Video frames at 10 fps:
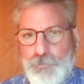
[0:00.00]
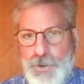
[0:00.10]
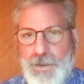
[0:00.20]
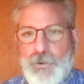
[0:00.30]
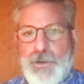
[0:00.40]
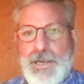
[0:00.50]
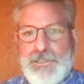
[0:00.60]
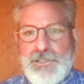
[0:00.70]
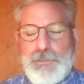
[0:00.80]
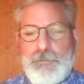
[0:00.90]

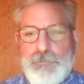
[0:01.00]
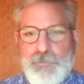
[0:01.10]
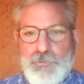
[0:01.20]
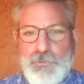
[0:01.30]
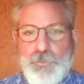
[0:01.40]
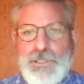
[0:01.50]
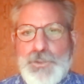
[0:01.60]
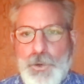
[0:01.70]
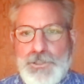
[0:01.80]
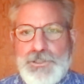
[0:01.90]
prioritizing
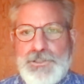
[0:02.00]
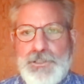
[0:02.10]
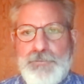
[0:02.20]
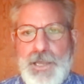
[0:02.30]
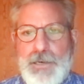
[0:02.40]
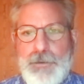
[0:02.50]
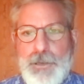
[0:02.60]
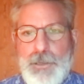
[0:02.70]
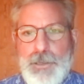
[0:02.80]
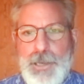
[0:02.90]
resources
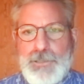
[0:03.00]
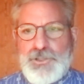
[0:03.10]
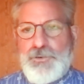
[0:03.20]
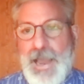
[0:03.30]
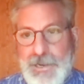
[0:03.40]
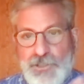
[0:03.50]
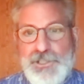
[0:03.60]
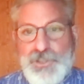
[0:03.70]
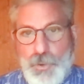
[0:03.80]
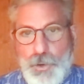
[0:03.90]
and
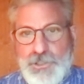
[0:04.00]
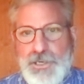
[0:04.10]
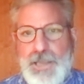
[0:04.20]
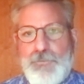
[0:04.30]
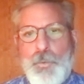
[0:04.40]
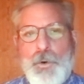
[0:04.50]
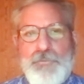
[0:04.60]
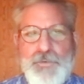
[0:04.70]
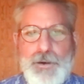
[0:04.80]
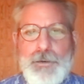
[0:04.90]
strategies towards naval
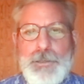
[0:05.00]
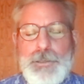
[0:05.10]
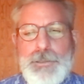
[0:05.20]
warfare.